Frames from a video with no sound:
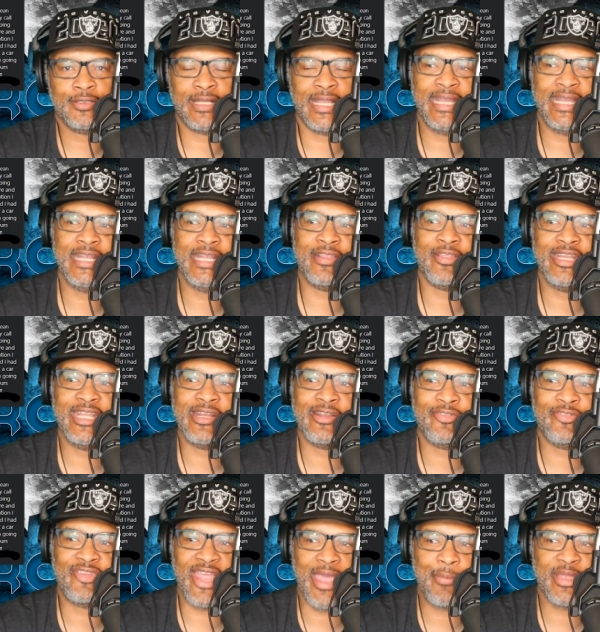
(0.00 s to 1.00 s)
They either need a
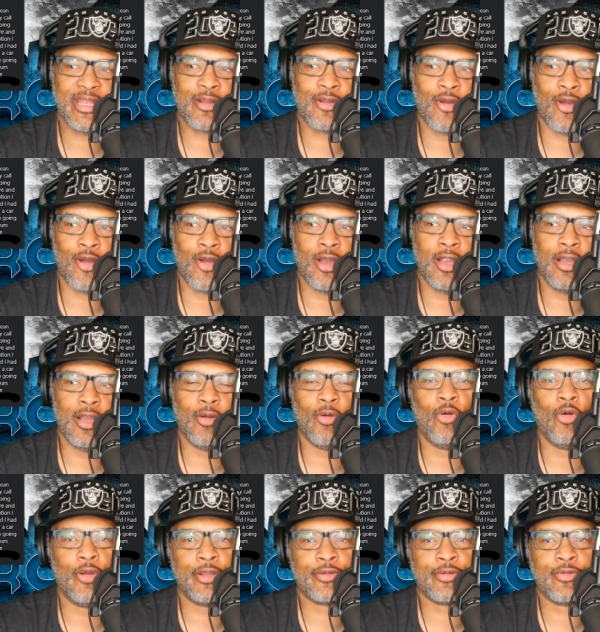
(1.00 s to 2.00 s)
debit card
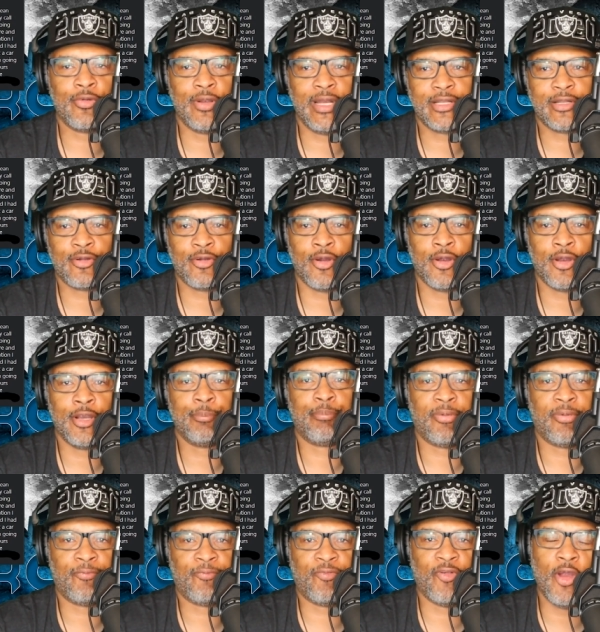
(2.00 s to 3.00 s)
or a credit card,
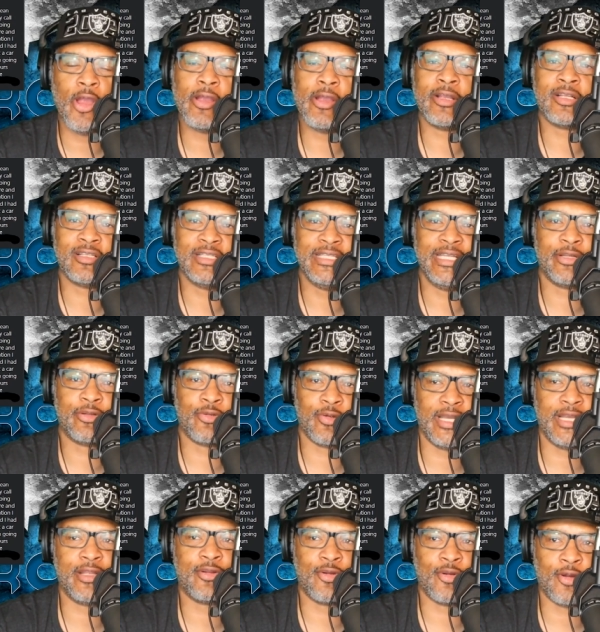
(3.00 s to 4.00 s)
preferably a
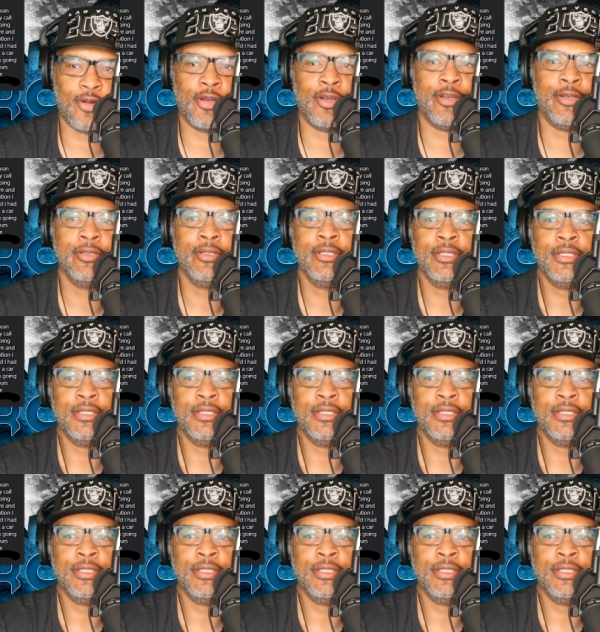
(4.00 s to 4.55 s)
credit card,